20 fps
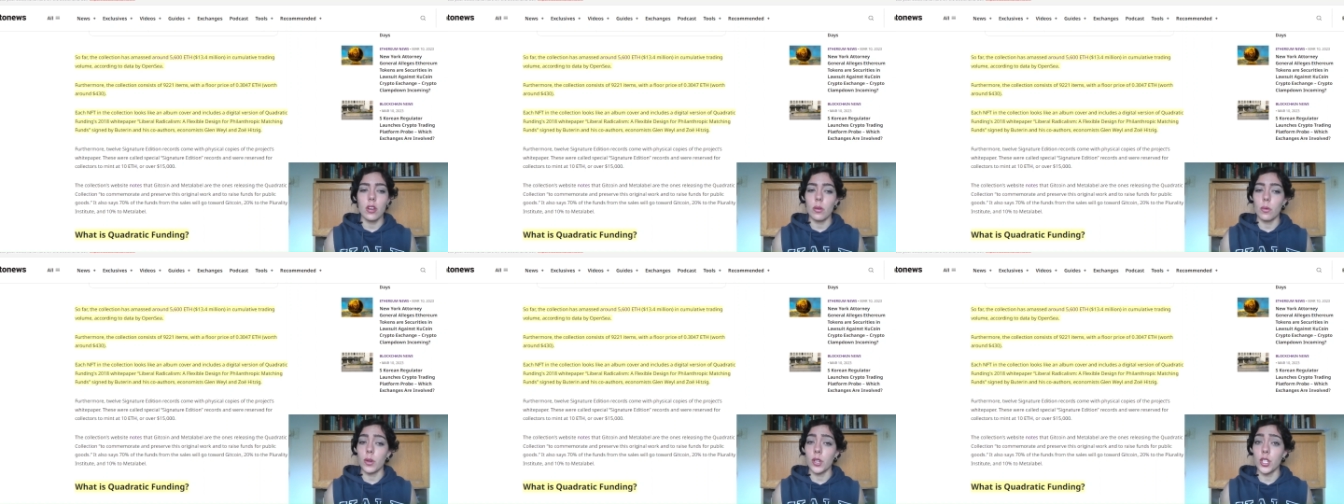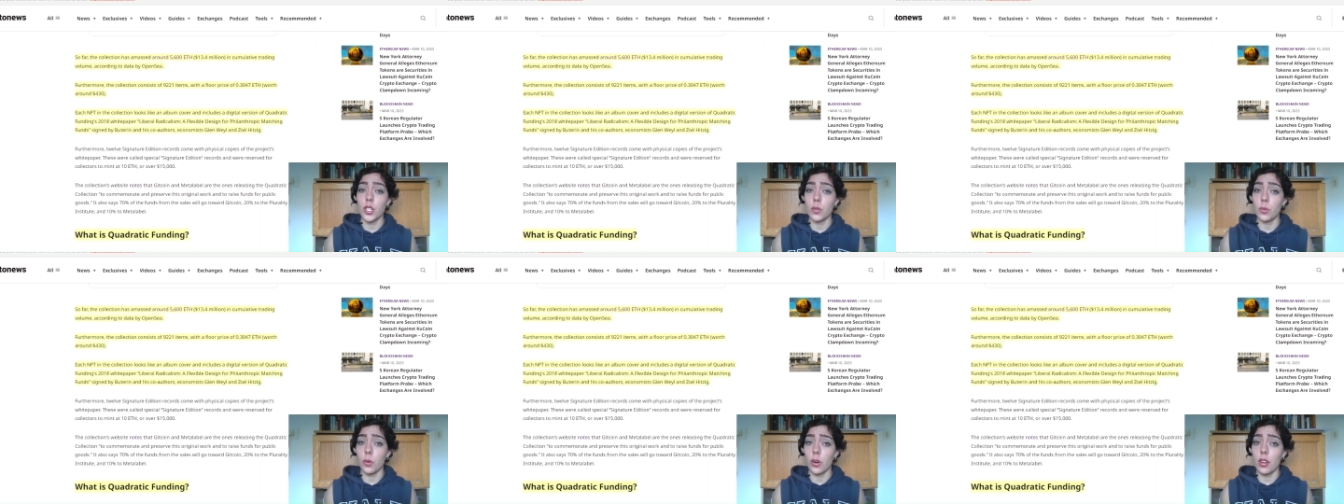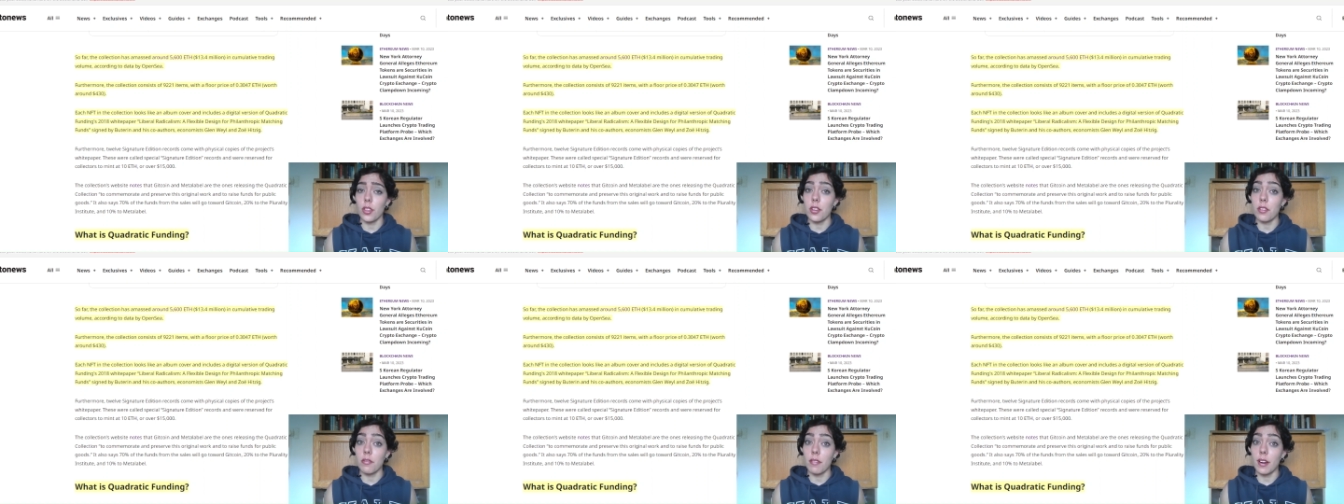which is
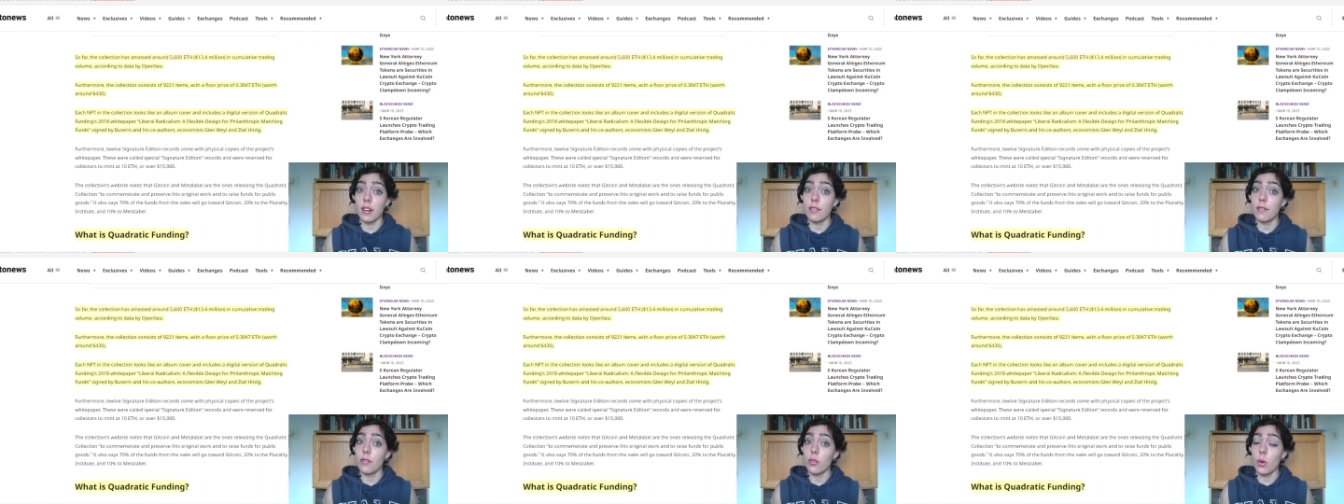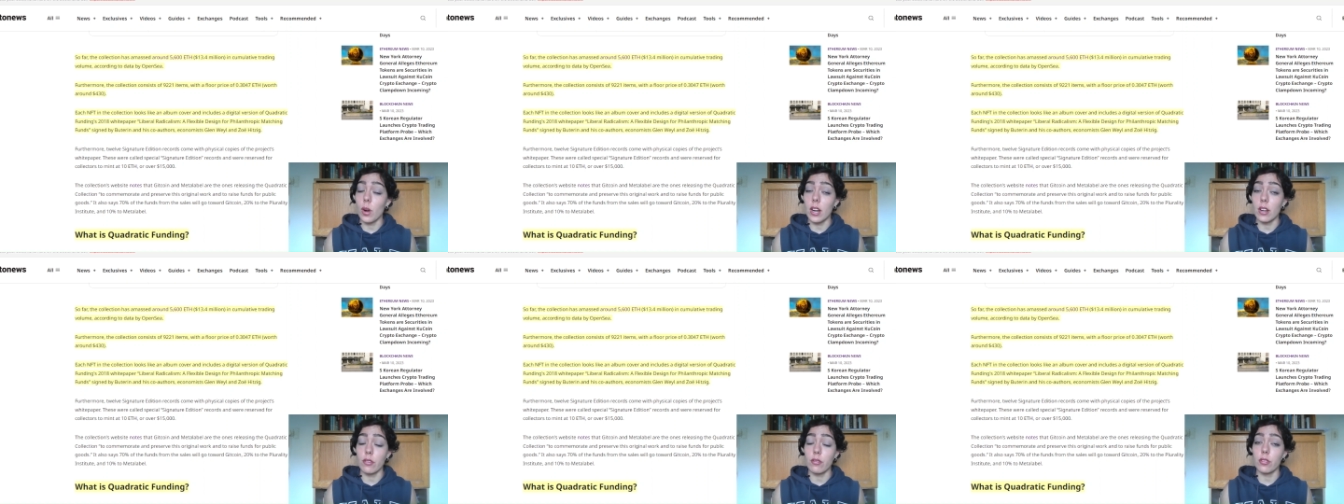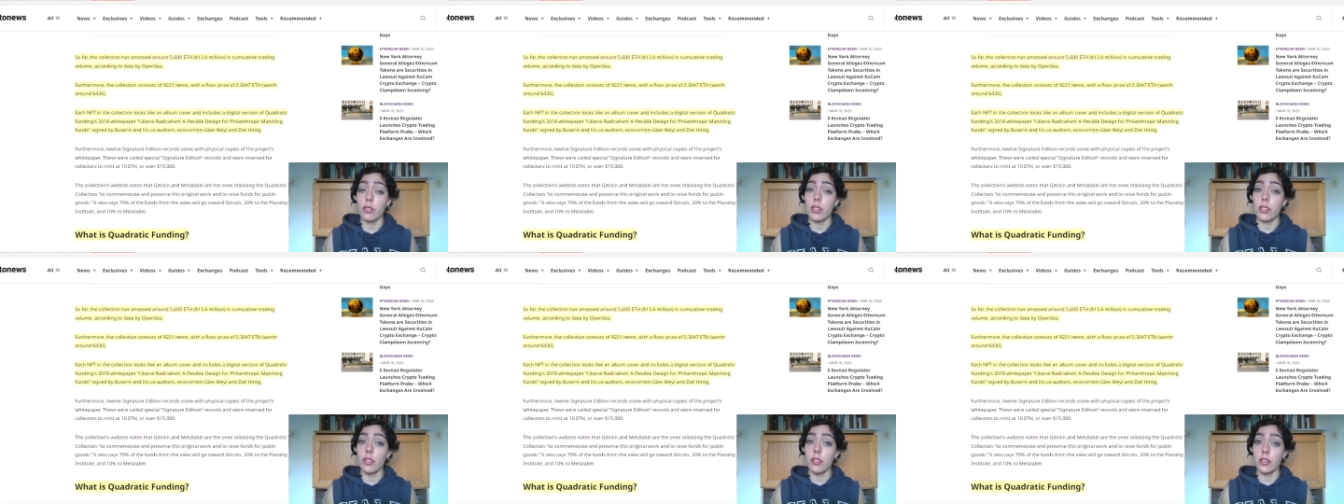worth around four
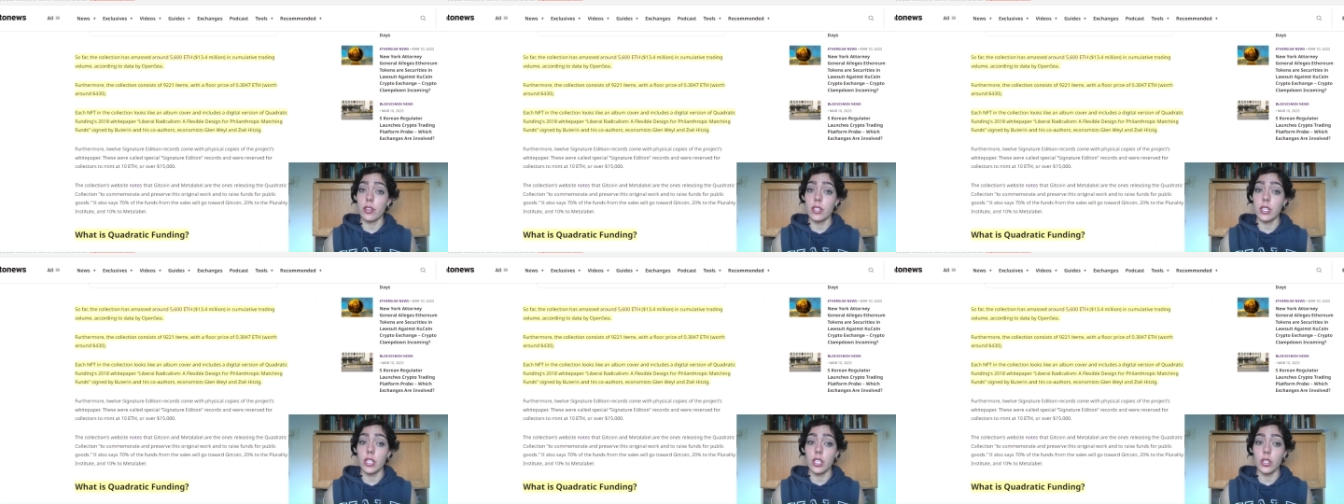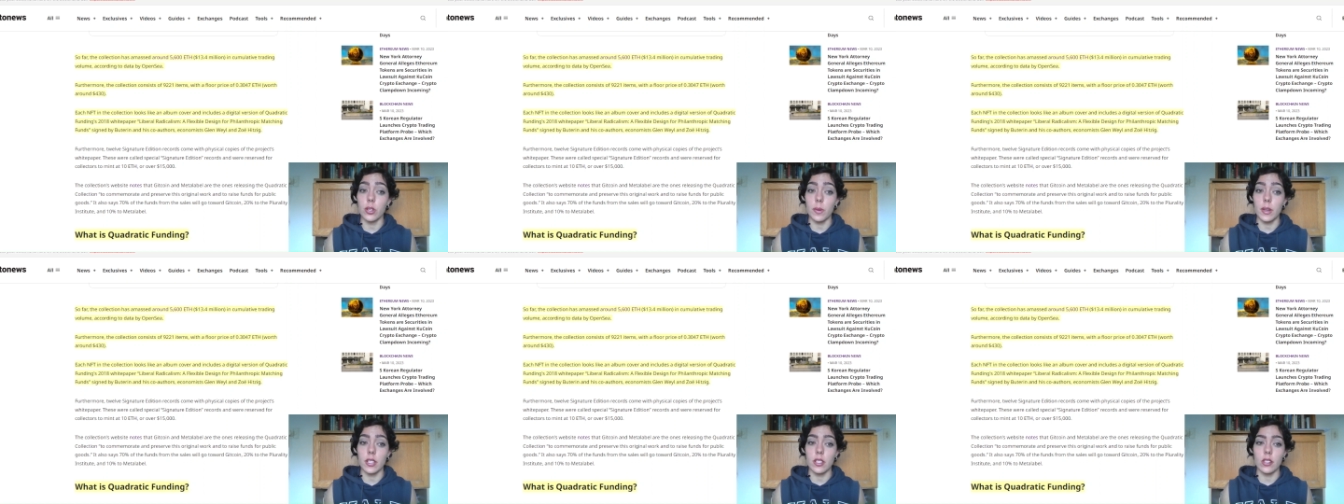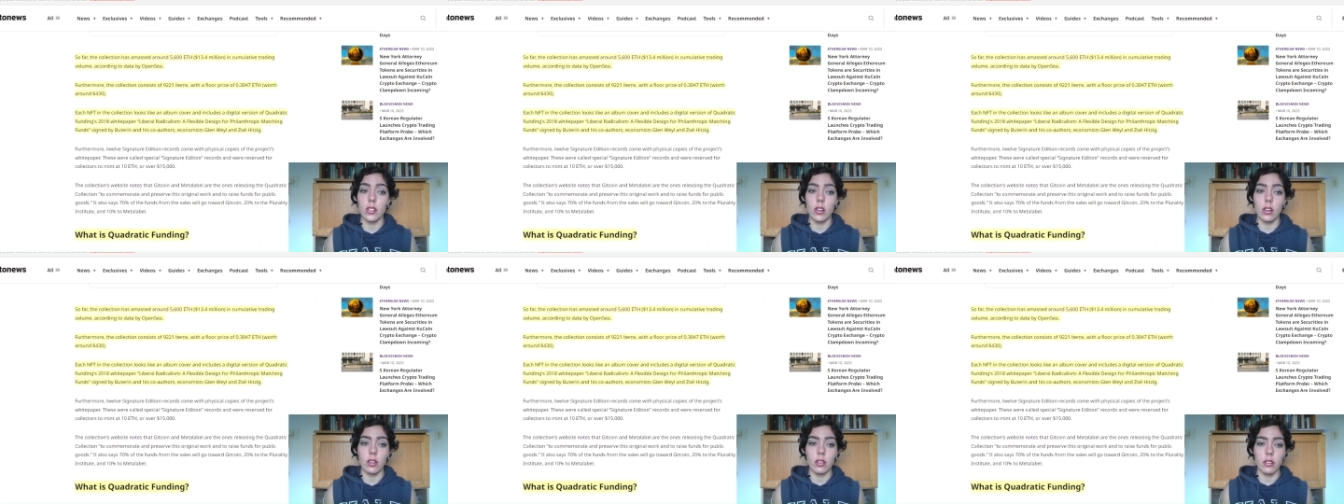hundred thirty U S
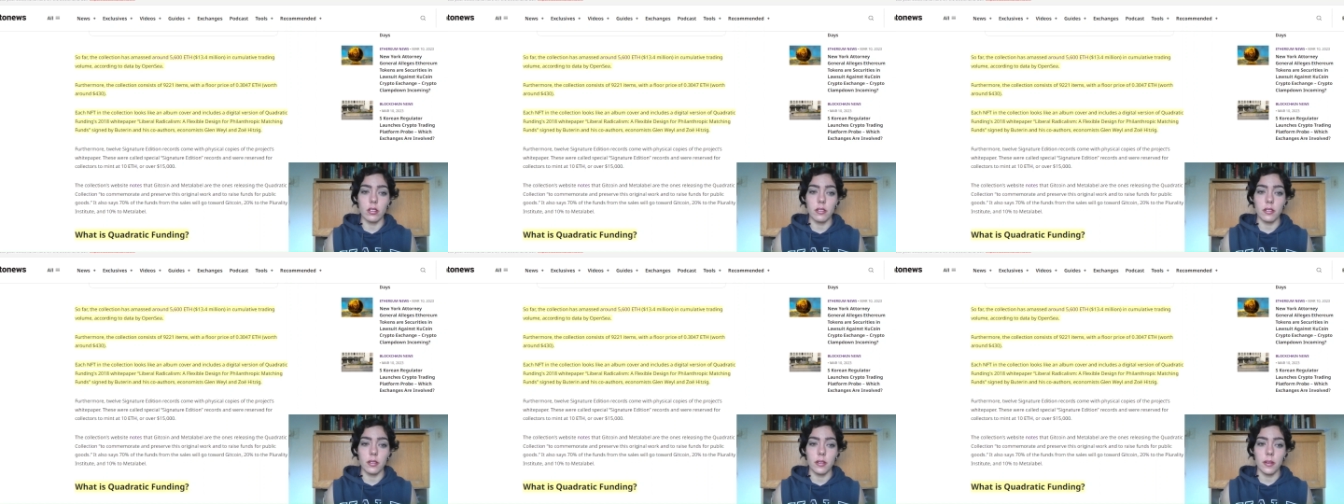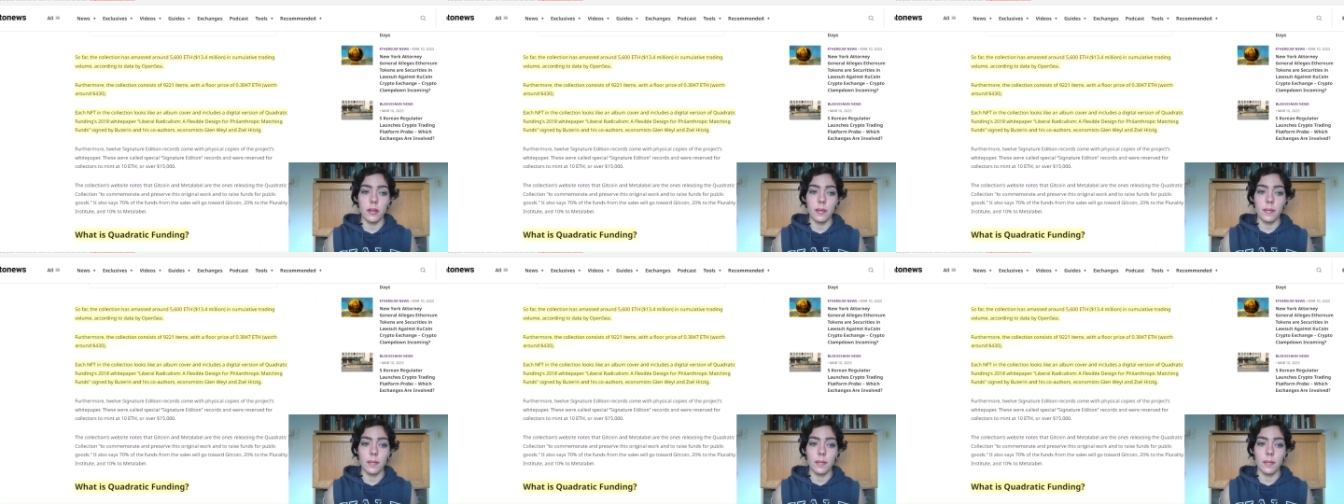dollars.